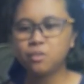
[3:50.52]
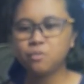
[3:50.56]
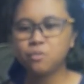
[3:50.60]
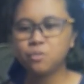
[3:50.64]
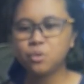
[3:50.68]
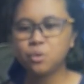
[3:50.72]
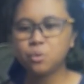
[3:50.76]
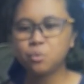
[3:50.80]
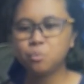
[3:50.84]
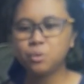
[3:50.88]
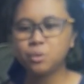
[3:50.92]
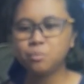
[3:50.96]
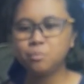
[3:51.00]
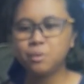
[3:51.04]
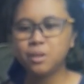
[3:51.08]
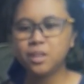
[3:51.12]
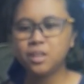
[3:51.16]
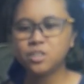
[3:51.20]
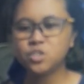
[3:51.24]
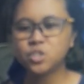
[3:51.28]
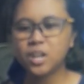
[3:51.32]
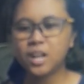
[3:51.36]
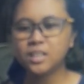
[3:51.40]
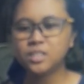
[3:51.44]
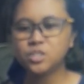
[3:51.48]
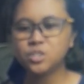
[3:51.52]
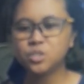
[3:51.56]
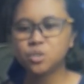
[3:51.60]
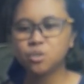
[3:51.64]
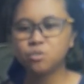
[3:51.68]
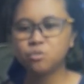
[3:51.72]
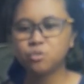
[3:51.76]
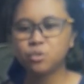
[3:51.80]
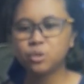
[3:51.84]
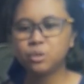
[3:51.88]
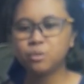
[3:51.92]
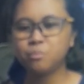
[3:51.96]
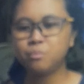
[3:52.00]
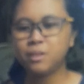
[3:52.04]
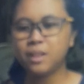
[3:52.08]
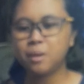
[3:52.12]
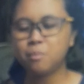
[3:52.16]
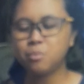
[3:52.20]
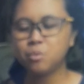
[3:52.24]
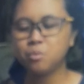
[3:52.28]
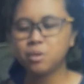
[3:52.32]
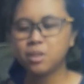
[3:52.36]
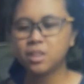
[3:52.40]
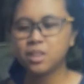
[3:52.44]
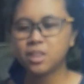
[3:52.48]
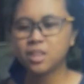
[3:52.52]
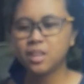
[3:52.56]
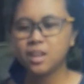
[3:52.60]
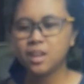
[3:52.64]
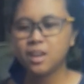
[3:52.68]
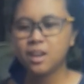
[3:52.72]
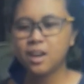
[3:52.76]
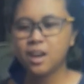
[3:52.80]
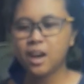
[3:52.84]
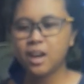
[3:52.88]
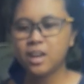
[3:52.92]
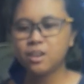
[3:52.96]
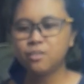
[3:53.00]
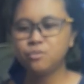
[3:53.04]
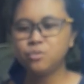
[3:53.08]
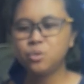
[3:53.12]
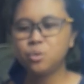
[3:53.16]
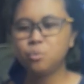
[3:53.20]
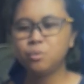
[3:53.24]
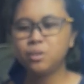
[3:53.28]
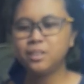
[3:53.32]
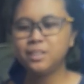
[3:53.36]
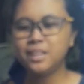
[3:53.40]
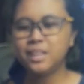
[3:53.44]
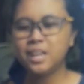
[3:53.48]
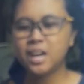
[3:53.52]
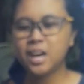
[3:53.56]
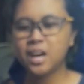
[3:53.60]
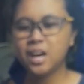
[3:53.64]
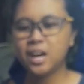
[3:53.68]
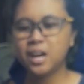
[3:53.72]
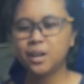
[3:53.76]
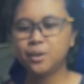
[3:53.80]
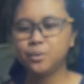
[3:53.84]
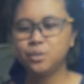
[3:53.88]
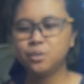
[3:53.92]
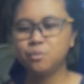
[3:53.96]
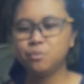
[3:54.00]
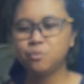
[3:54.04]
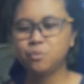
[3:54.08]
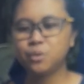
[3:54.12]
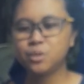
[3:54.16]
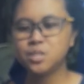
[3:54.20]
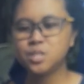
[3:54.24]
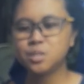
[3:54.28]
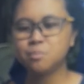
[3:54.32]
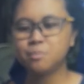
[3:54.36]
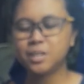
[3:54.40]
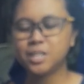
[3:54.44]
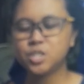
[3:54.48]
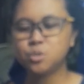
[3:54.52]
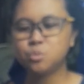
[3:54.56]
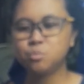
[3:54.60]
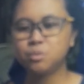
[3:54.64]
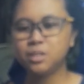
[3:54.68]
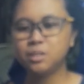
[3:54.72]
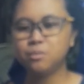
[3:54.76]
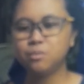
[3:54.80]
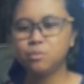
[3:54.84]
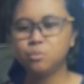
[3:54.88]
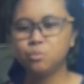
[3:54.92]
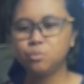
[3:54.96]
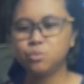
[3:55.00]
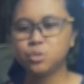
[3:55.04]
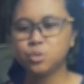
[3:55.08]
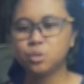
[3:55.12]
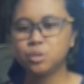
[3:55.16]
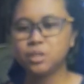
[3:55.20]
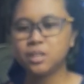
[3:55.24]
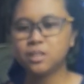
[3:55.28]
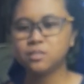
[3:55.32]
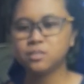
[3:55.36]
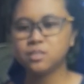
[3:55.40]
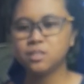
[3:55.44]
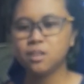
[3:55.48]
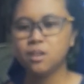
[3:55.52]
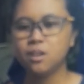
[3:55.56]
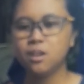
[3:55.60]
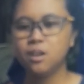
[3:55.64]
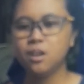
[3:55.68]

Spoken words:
there will be a challenger for the labyrinth. I have no idea how the first match will turn out.